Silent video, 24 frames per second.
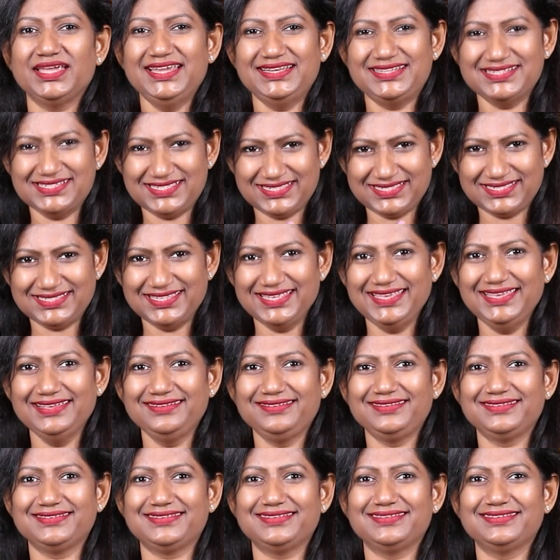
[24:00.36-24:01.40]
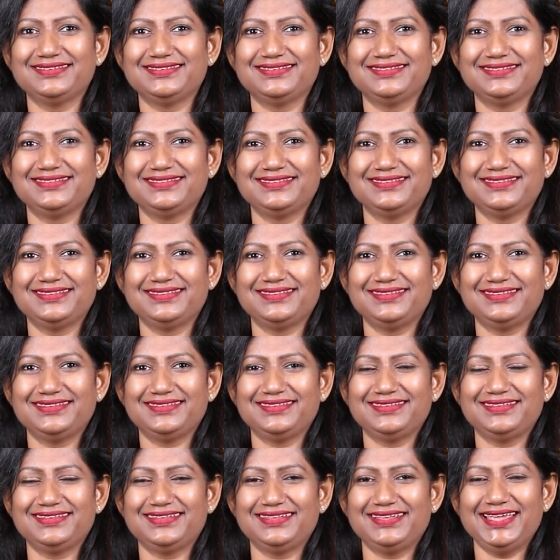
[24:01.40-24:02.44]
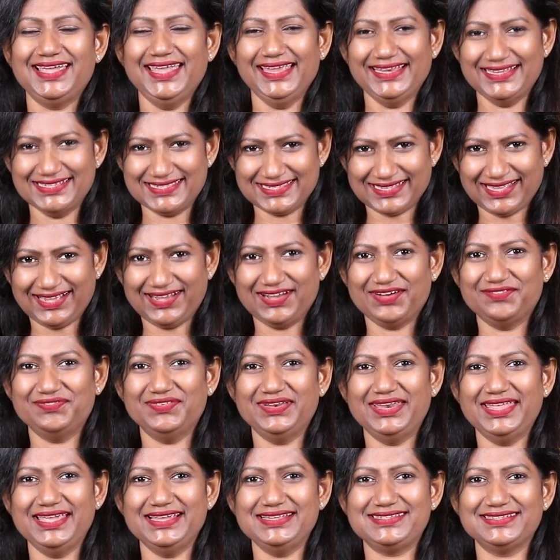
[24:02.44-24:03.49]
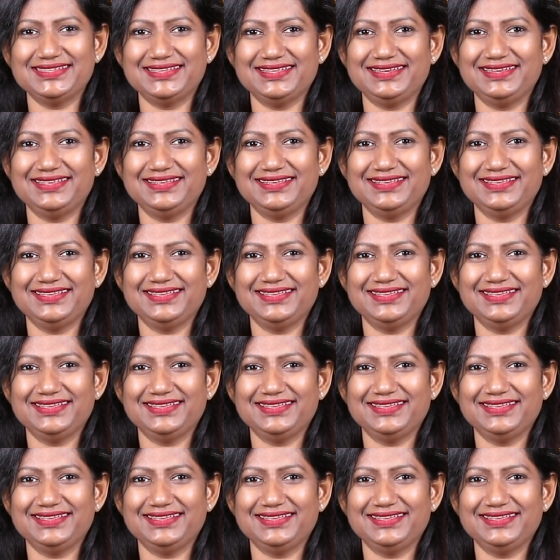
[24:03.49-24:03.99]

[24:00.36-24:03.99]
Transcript: It is sealed. It is covenanted.